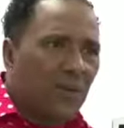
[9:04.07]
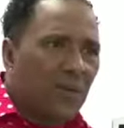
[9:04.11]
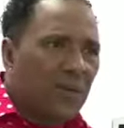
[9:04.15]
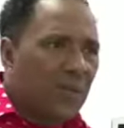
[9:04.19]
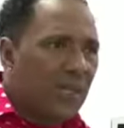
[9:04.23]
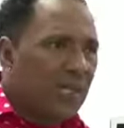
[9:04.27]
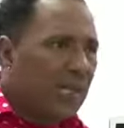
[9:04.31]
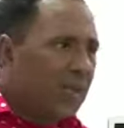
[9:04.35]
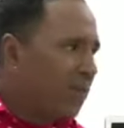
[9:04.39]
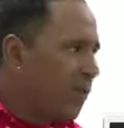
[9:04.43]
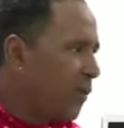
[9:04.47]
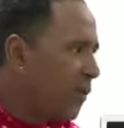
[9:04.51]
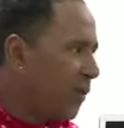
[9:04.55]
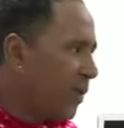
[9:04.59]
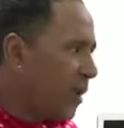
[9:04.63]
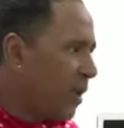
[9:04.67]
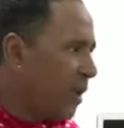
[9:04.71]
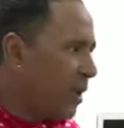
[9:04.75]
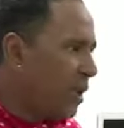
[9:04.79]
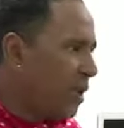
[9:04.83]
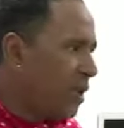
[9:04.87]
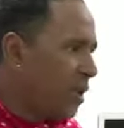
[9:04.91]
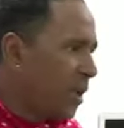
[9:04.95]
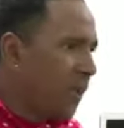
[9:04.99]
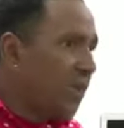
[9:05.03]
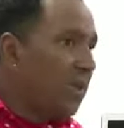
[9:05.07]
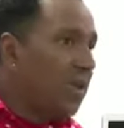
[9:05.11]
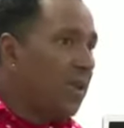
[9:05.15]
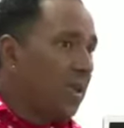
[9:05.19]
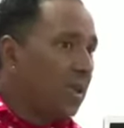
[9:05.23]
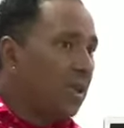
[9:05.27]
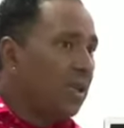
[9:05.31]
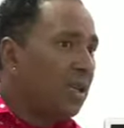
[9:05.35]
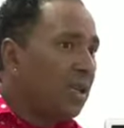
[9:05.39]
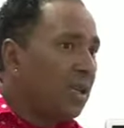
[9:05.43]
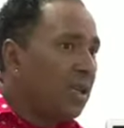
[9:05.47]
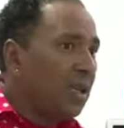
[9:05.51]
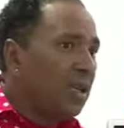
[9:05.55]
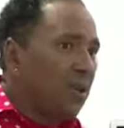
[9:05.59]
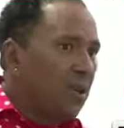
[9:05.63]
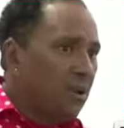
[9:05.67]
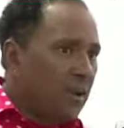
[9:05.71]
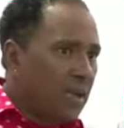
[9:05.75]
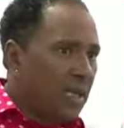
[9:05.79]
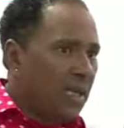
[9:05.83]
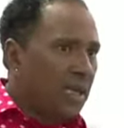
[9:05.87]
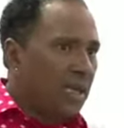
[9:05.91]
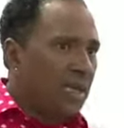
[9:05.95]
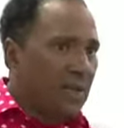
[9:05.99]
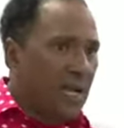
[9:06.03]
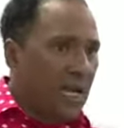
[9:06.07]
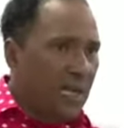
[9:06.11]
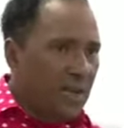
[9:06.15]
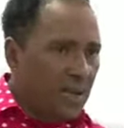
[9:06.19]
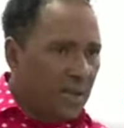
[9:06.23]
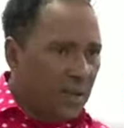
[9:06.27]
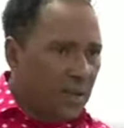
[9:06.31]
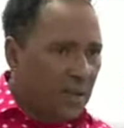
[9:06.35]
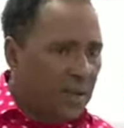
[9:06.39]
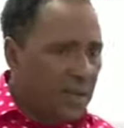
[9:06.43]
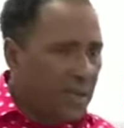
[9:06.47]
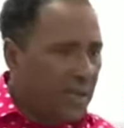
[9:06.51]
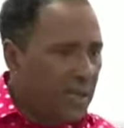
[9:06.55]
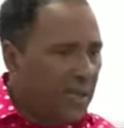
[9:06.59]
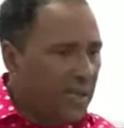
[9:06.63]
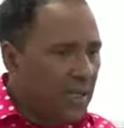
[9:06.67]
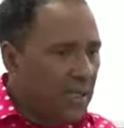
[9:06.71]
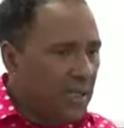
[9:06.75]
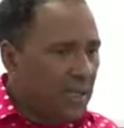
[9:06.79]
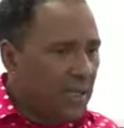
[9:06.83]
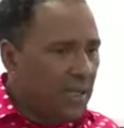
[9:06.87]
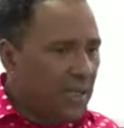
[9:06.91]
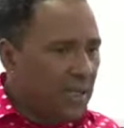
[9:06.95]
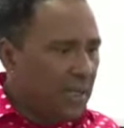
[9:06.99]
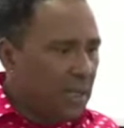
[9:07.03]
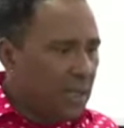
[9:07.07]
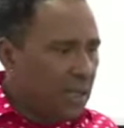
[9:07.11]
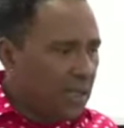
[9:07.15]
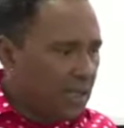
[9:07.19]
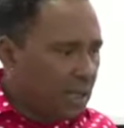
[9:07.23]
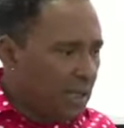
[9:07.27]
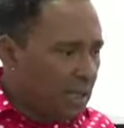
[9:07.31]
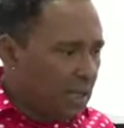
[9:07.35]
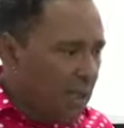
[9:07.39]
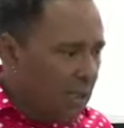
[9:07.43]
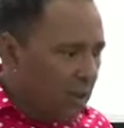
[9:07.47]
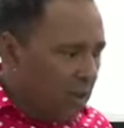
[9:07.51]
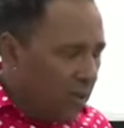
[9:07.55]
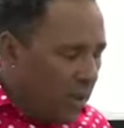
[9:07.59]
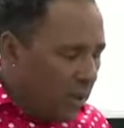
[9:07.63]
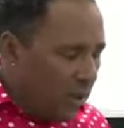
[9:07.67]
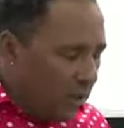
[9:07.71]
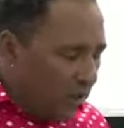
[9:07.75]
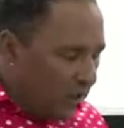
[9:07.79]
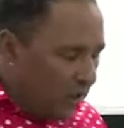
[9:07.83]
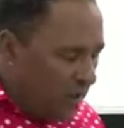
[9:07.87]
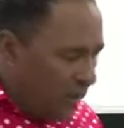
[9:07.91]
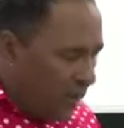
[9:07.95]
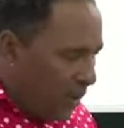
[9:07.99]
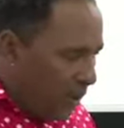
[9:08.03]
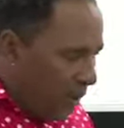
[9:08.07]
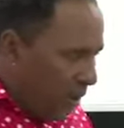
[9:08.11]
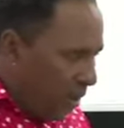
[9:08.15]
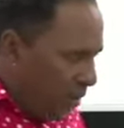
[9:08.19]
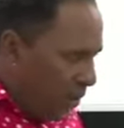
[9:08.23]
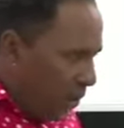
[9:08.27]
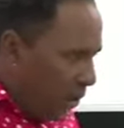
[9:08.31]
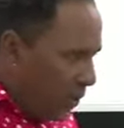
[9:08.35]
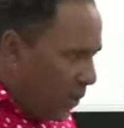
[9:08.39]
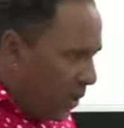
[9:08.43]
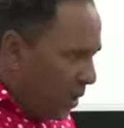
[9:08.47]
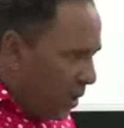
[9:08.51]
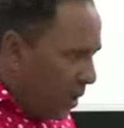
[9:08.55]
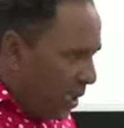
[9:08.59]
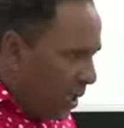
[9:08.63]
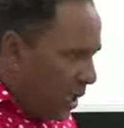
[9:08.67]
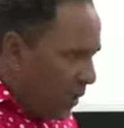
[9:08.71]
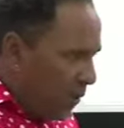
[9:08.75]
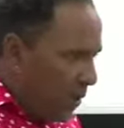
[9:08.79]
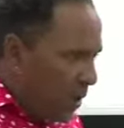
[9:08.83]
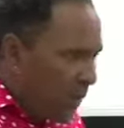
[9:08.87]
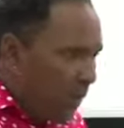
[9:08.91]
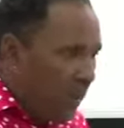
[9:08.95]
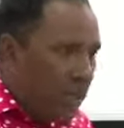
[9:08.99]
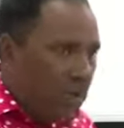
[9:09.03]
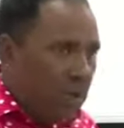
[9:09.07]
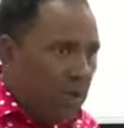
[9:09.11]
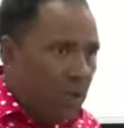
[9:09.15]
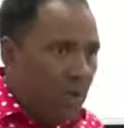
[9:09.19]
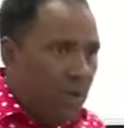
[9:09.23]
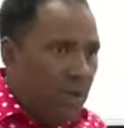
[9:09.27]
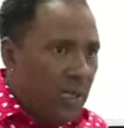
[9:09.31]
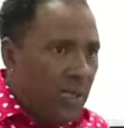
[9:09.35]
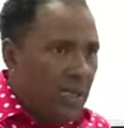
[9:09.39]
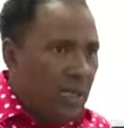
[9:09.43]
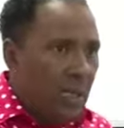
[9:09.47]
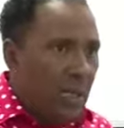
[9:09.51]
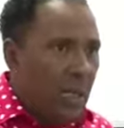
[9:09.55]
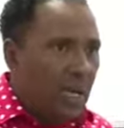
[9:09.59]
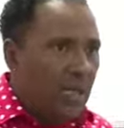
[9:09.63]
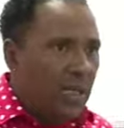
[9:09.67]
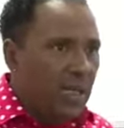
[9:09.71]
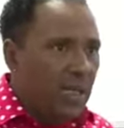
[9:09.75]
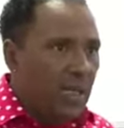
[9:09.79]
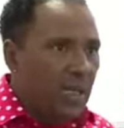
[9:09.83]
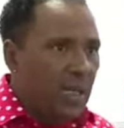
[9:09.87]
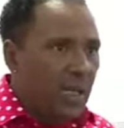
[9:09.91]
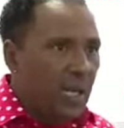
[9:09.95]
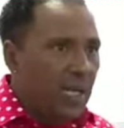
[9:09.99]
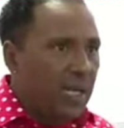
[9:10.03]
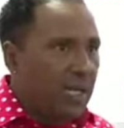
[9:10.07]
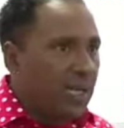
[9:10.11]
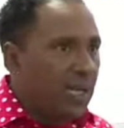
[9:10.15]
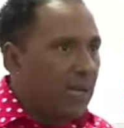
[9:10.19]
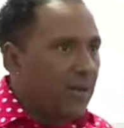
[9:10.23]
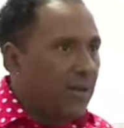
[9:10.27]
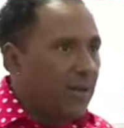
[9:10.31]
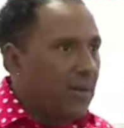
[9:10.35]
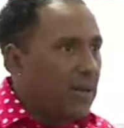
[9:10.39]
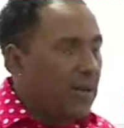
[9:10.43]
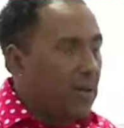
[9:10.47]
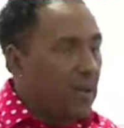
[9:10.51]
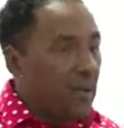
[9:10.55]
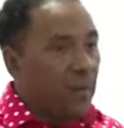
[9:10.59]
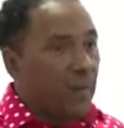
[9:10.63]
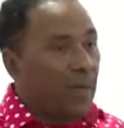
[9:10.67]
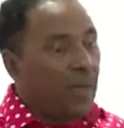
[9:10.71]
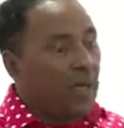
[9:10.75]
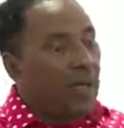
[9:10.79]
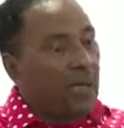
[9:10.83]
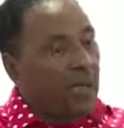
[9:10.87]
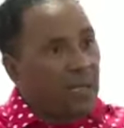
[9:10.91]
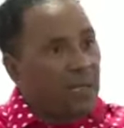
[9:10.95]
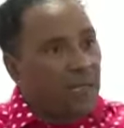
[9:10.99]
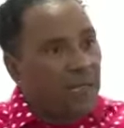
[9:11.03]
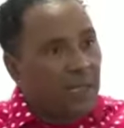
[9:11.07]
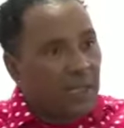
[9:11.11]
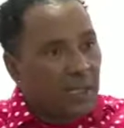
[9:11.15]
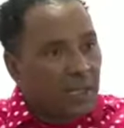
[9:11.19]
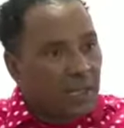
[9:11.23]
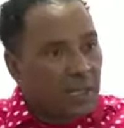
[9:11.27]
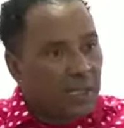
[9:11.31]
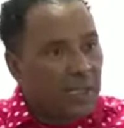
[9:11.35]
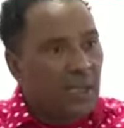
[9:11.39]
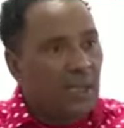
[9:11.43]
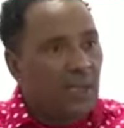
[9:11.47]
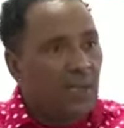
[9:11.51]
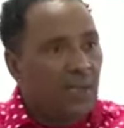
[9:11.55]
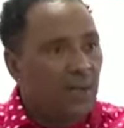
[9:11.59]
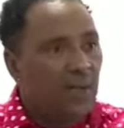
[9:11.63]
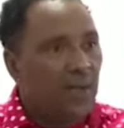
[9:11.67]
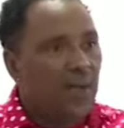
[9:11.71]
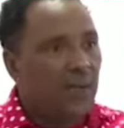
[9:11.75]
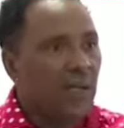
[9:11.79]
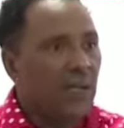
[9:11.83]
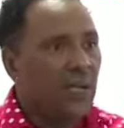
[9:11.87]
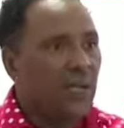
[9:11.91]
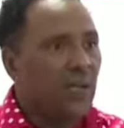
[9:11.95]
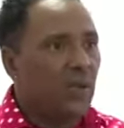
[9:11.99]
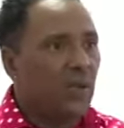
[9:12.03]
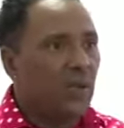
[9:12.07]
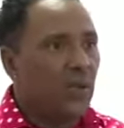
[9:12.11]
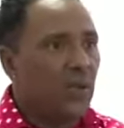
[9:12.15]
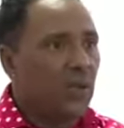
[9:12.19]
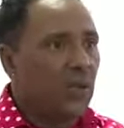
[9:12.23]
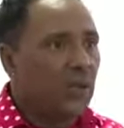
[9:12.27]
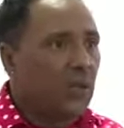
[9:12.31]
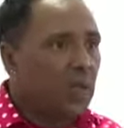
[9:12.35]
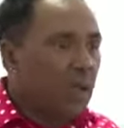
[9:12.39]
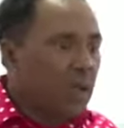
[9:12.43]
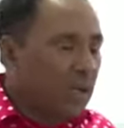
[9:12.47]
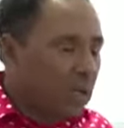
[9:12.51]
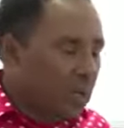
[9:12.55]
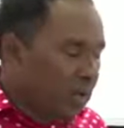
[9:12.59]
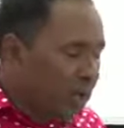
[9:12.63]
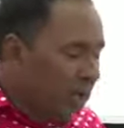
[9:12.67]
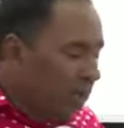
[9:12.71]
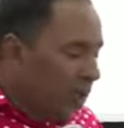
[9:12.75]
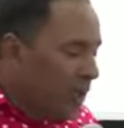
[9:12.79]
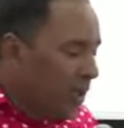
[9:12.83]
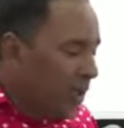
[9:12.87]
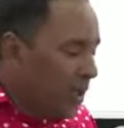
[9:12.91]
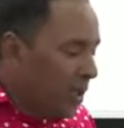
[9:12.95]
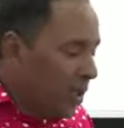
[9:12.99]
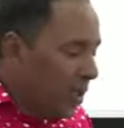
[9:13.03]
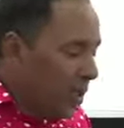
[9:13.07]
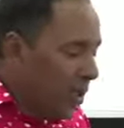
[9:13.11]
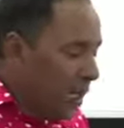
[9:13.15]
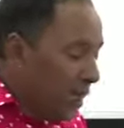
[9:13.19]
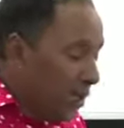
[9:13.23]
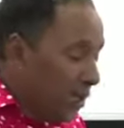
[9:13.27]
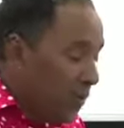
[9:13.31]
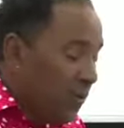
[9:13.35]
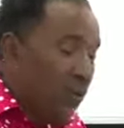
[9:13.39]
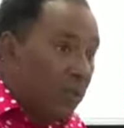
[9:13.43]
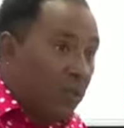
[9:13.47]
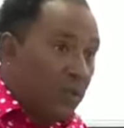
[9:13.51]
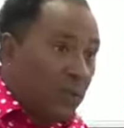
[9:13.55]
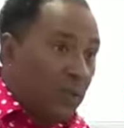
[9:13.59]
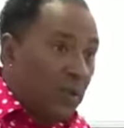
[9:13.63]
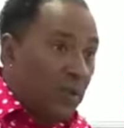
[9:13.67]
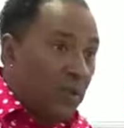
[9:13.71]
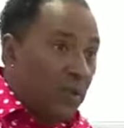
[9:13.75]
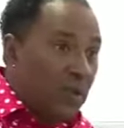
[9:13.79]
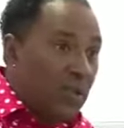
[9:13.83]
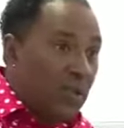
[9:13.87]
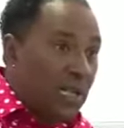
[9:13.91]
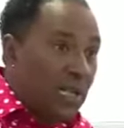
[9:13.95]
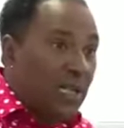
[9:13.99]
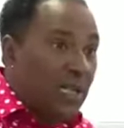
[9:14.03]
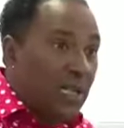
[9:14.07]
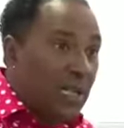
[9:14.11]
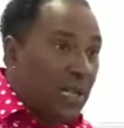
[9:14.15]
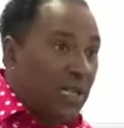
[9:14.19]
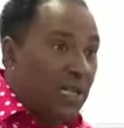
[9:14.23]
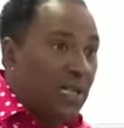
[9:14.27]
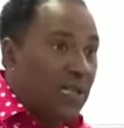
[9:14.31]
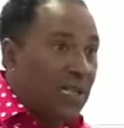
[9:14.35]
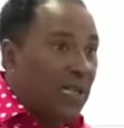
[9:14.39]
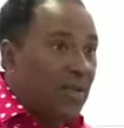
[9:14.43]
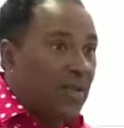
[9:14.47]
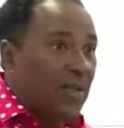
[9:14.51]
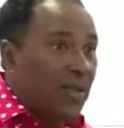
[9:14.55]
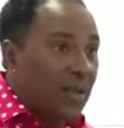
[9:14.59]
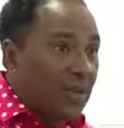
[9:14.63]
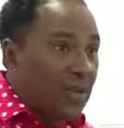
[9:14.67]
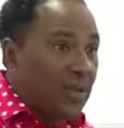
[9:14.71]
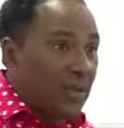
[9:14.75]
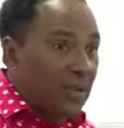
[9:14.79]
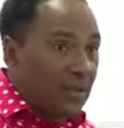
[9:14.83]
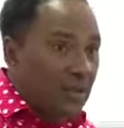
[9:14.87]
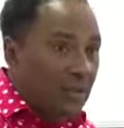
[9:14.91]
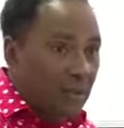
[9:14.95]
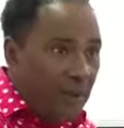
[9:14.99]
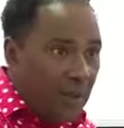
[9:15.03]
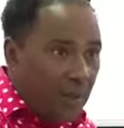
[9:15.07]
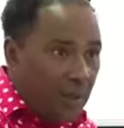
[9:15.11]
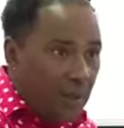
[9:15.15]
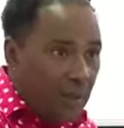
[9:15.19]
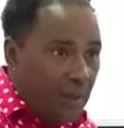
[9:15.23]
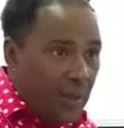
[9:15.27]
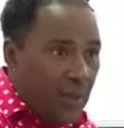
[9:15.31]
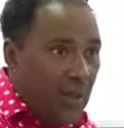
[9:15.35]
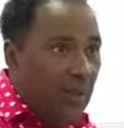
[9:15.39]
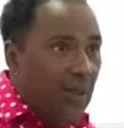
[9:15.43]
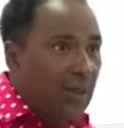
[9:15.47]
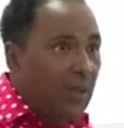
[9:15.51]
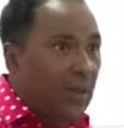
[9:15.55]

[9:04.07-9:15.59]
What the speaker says: course, if you burn something. Oh yes, and that's the other thing. When you focus the ray, it can work by 2 ways, either like what you call mechanical disintegration, or you focus it that you produce heat energy to actually burn